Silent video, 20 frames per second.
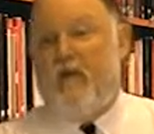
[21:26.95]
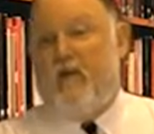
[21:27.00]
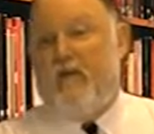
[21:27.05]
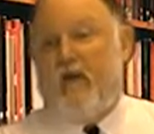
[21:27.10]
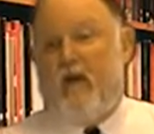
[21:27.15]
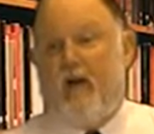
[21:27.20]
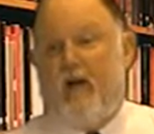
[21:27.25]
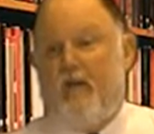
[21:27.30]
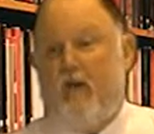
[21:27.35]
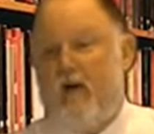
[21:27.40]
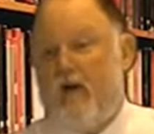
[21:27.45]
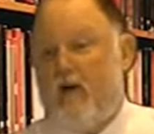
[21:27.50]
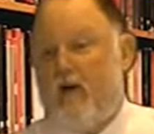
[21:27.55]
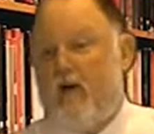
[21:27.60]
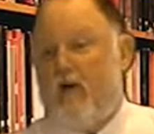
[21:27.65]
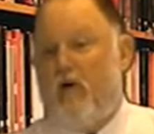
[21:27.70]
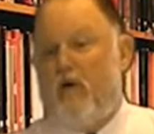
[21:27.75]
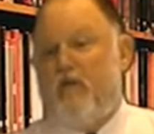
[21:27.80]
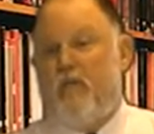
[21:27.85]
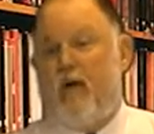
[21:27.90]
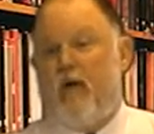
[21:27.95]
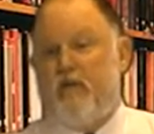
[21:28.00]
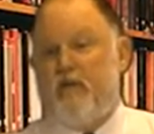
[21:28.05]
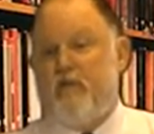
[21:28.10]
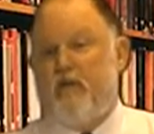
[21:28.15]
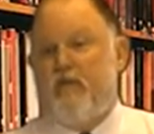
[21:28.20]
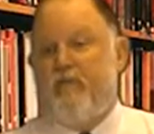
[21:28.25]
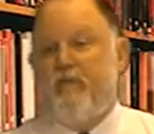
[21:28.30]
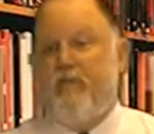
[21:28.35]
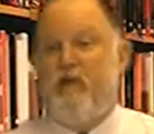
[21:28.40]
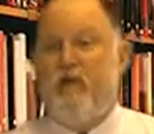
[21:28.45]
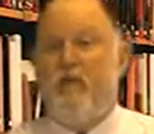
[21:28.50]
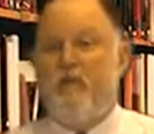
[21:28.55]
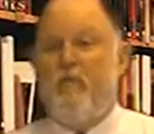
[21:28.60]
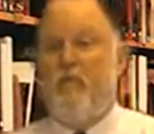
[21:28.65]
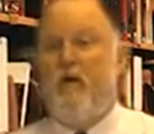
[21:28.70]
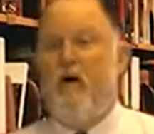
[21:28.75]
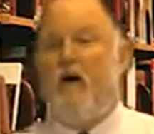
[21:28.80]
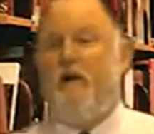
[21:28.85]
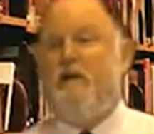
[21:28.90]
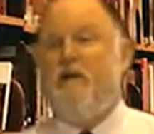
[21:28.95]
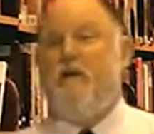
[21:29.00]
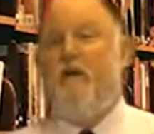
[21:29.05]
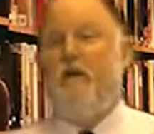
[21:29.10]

that credit card and buy something for $100,